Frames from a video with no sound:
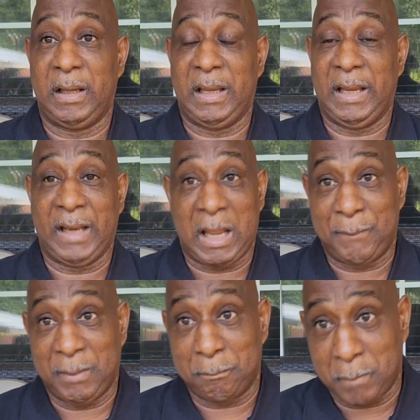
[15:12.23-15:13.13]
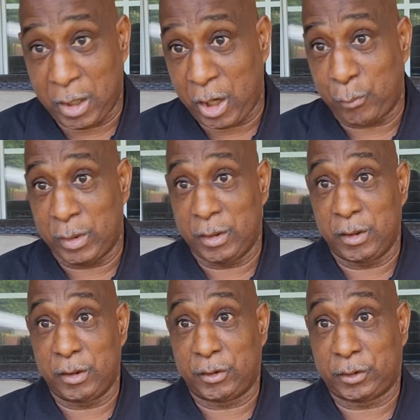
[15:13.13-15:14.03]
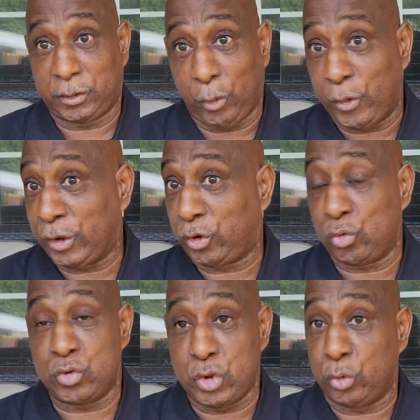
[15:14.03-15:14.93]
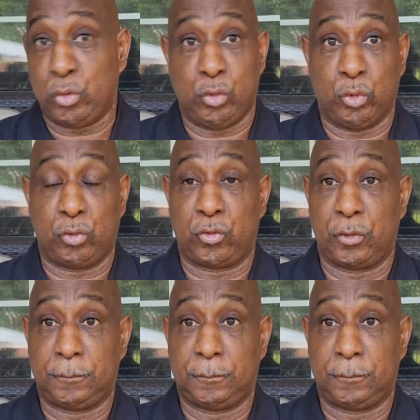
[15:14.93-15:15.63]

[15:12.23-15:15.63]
And I've been married 32 years.